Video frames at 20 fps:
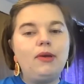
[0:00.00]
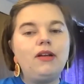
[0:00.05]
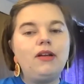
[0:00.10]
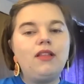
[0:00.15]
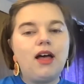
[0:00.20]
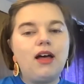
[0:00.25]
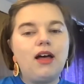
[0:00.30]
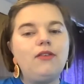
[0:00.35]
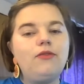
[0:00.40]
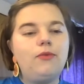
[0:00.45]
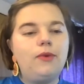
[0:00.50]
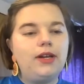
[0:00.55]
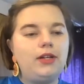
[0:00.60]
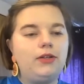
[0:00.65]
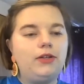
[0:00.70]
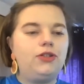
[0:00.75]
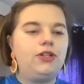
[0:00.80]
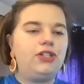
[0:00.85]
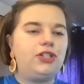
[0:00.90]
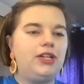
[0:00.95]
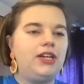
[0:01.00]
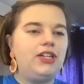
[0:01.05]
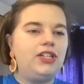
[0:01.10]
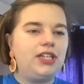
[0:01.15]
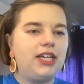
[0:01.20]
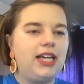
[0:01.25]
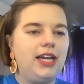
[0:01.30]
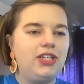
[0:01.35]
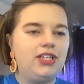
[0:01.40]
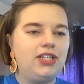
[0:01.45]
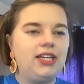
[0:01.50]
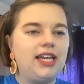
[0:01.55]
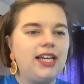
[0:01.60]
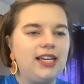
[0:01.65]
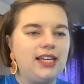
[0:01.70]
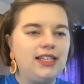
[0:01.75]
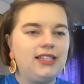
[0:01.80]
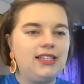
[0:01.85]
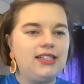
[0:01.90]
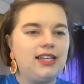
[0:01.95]
a lot of what nutrition education
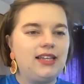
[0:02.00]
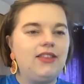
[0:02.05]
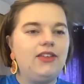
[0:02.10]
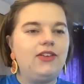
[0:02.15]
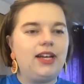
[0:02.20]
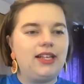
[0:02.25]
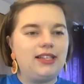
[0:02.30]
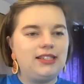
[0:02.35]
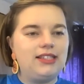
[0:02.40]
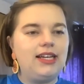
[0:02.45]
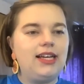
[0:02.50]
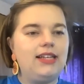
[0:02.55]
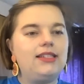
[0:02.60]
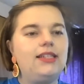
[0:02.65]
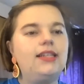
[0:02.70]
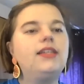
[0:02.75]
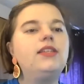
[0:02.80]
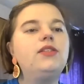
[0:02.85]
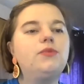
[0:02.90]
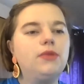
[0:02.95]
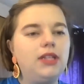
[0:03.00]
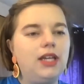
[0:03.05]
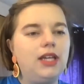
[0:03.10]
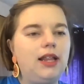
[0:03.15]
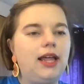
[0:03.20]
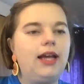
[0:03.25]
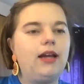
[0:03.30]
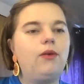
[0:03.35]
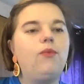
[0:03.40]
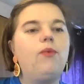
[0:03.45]
is in the United States is really like